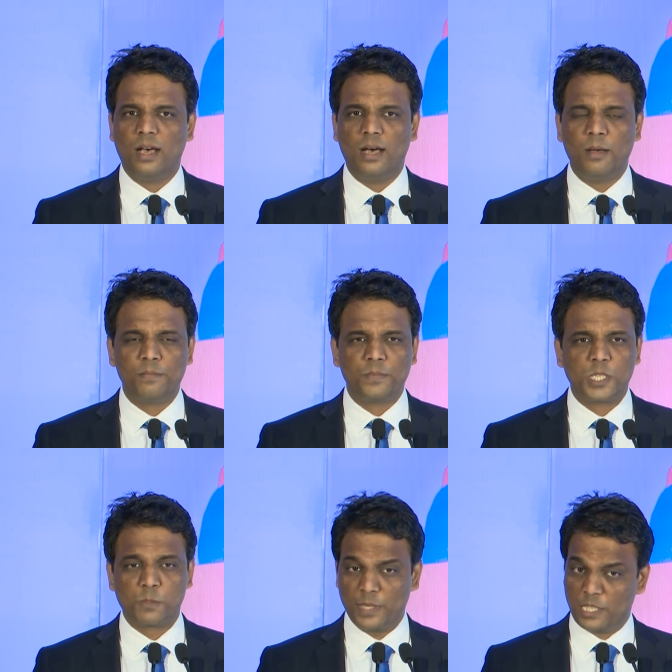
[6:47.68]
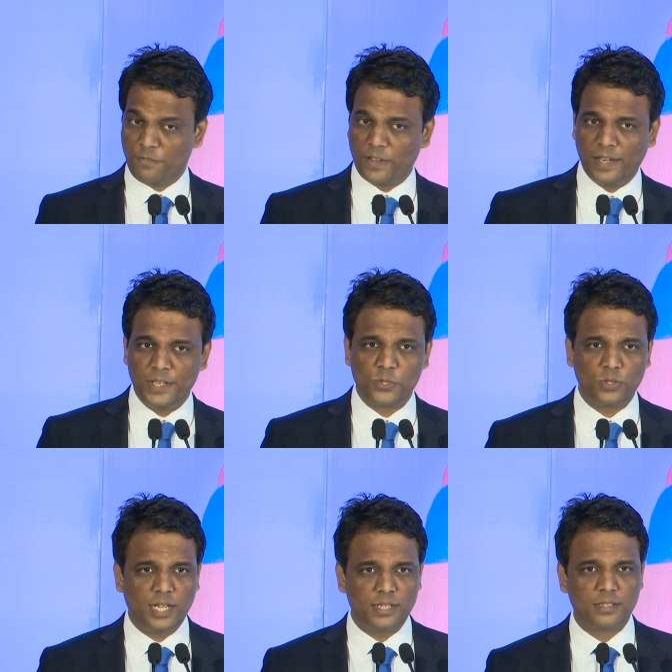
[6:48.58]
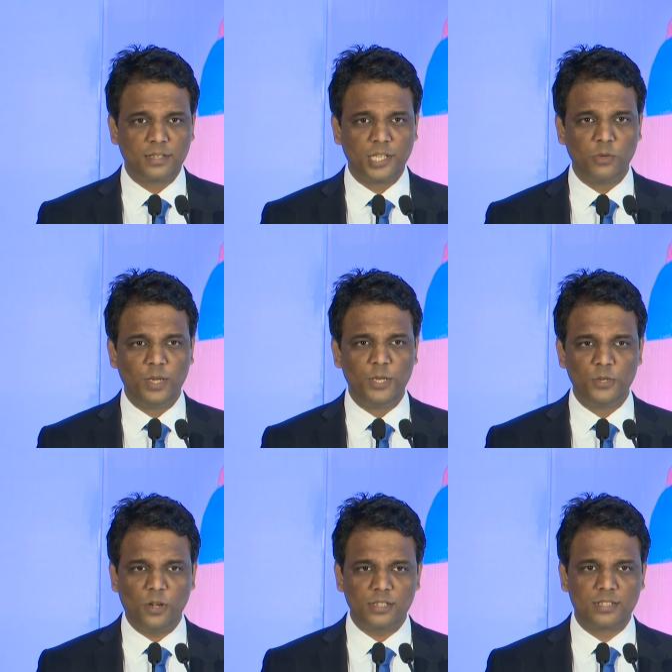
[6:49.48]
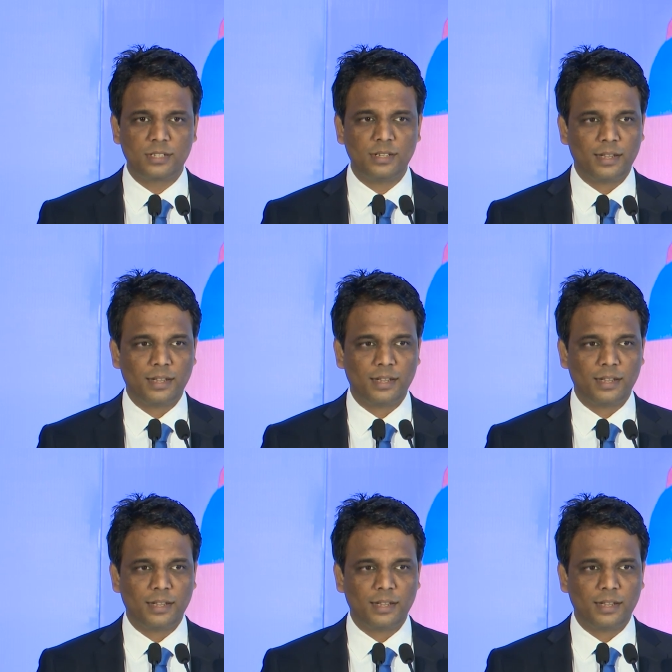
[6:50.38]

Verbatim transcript: uh, specifically so that you will not